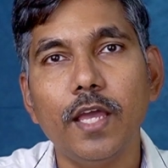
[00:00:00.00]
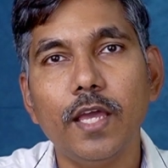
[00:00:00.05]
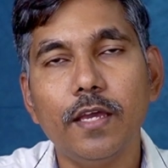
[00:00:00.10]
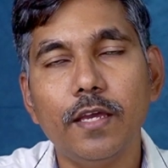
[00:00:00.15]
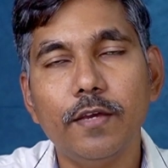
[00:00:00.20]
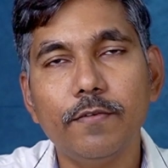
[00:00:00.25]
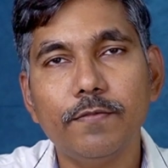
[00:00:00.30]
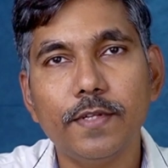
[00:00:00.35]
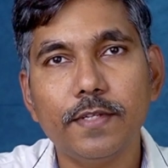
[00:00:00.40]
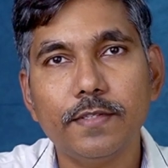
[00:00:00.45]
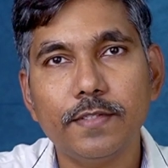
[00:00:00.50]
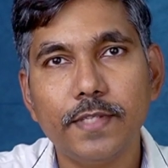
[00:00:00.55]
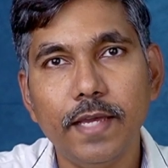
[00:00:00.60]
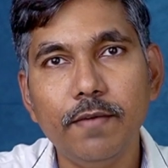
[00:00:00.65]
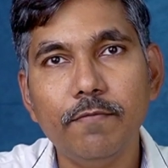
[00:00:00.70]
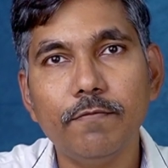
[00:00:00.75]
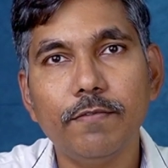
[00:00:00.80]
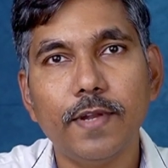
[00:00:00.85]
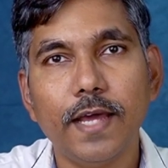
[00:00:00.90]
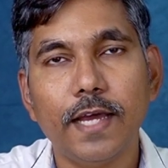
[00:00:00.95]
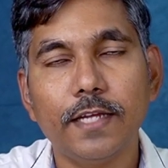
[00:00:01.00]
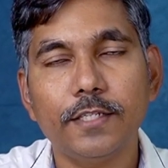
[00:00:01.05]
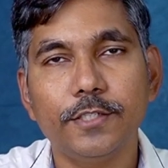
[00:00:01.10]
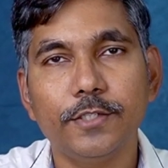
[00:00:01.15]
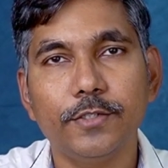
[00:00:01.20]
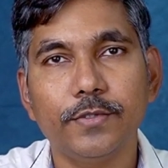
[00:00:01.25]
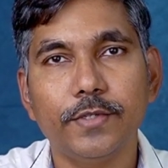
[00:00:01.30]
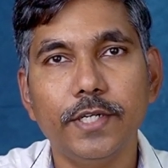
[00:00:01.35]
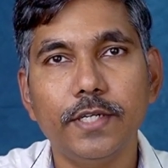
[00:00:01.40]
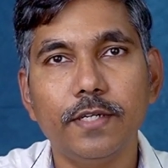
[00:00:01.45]
If the same flash
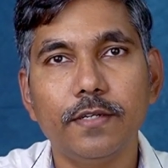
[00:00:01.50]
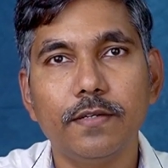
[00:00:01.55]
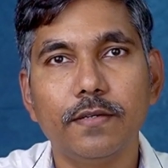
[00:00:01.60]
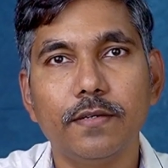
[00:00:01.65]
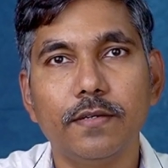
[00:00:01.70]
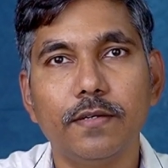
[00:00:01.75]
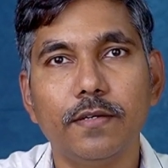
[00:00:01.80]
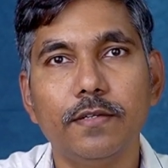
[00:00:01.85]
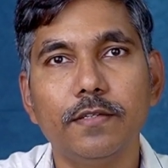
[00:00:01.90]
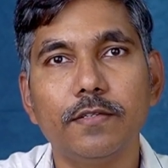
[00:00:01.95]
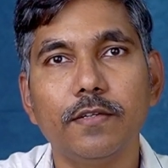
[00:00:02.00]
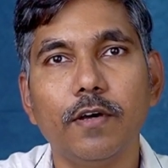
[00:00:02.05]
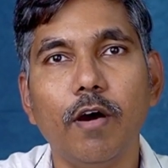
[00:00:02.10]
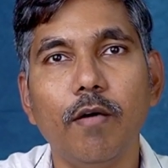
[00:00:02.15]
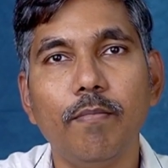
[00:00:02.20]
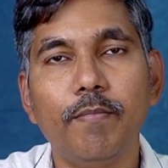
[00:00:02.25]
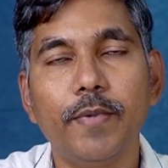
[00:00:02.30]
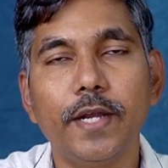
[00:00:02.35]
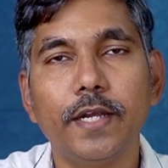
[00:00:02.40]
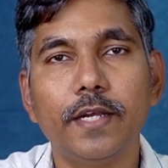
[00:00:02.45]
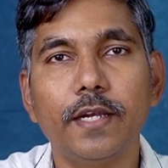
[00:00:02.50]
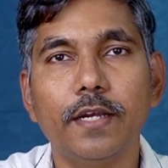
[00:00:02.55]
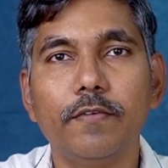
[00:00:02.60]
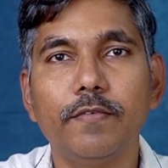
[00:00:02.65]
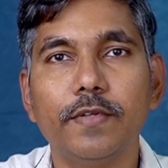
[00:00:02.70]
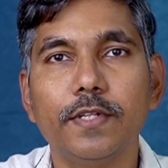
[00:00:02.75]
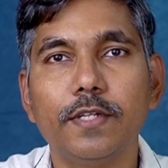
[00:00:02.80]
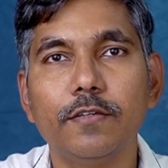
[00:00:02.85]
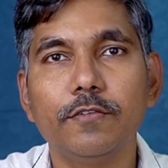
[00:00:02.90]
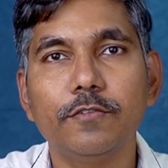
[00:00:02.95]
unit is operated
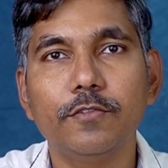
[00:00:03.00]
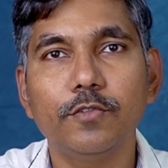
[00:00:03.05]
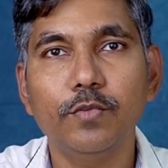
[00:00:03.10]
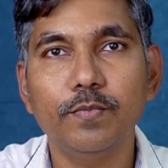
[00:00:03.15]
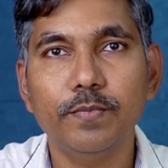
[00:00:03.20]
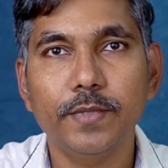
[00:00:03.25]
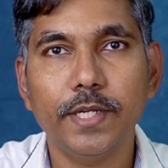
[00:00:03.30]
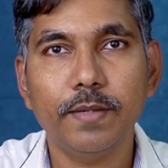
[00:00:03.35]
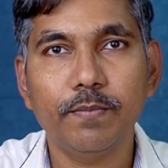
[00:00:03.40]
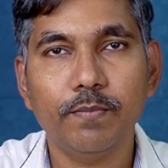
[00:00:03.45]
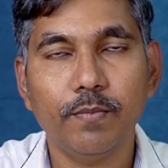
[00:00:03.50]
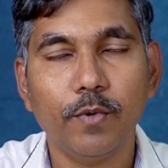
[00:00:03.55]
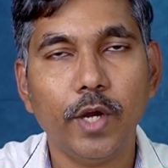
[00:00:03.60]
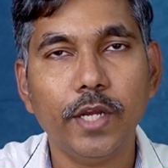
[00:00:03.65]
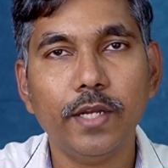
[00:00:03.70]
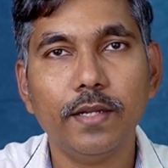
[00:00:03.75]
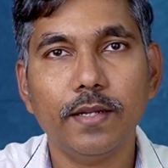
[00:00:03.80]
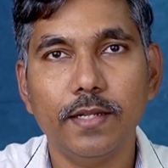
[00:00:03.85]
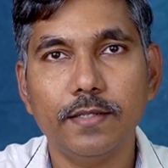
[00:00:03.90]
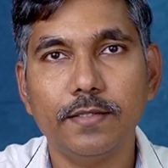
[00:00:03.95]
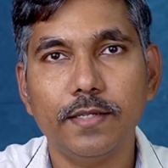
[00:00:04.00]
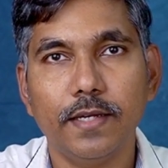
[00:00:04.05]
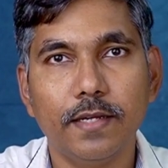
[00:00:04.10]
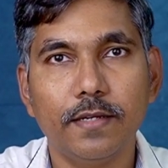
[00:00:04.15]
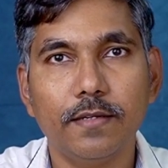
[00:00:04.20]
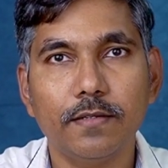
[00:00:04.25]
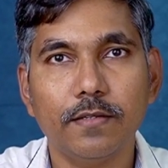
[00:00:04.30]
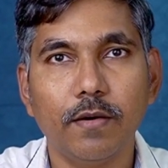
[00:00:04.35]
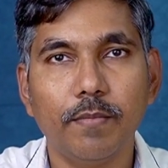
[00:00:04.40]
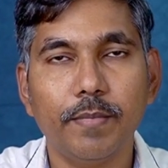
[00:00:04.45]
with a zoomed in point, let's say
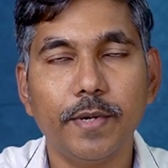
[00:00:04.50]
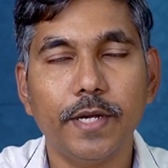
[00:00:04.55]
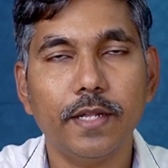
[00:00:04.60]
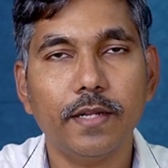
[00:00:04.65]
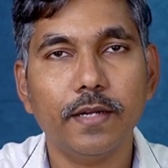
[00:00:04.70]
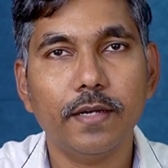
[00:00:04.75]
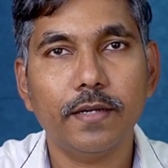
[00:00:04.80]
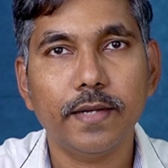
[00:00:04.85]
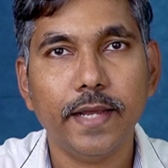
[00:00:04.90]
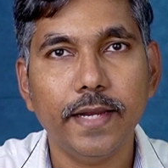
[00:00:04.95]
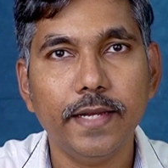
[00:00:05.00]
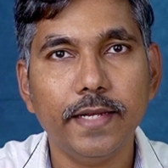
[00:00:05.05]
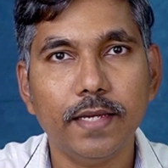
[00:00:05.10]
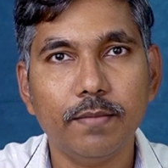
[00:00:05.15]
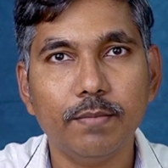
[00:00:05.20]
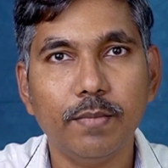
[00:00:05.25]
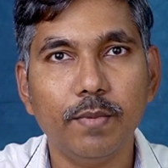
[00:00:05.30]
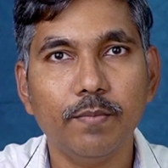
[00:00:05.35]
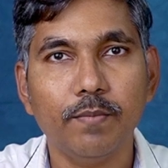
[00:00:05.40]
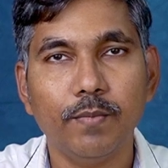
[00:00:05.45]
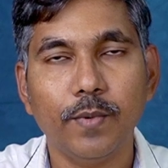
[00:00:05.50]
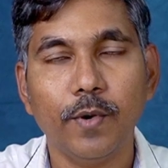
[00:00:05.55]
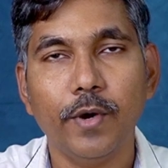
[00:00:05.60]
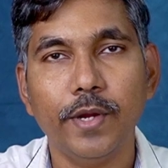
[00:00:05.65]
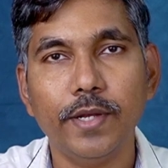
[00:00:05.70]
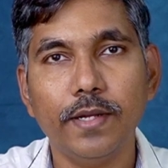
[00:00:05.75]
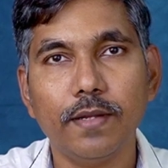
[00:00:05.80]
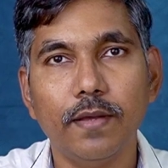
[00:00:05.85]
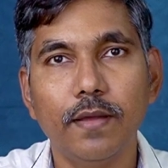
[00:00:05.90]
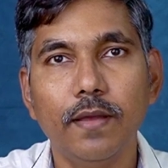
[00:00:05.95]
it is operated at 90 mm point,